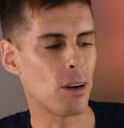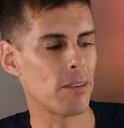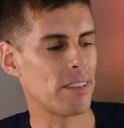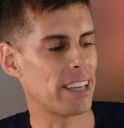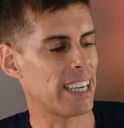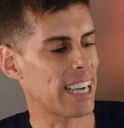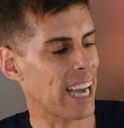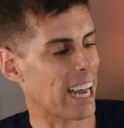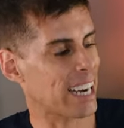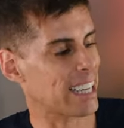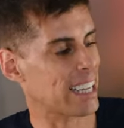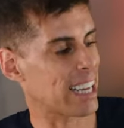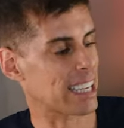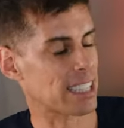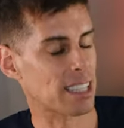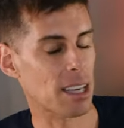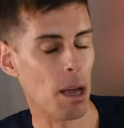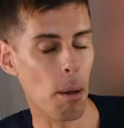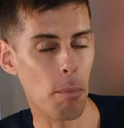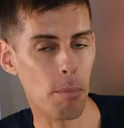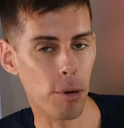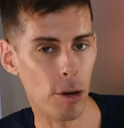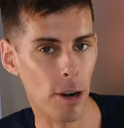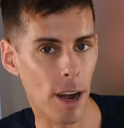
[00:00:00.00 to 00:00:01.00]
of the
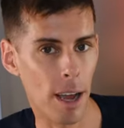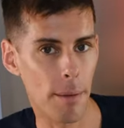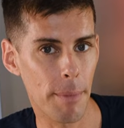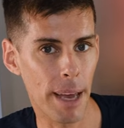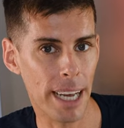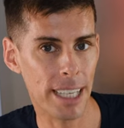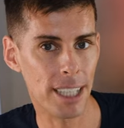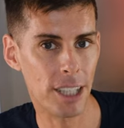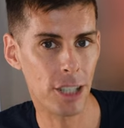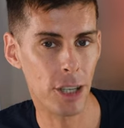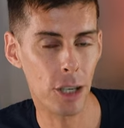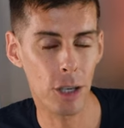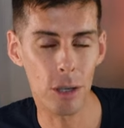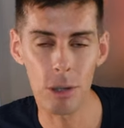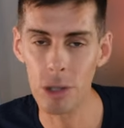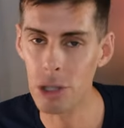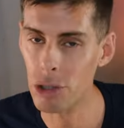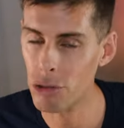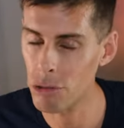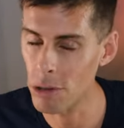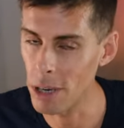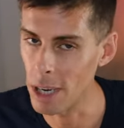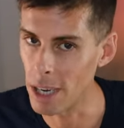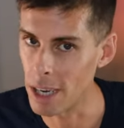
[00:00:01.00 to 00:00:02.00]
Adidas Prime X2
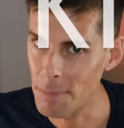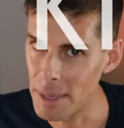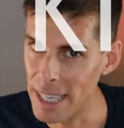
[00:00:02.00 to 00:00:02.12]
Strung.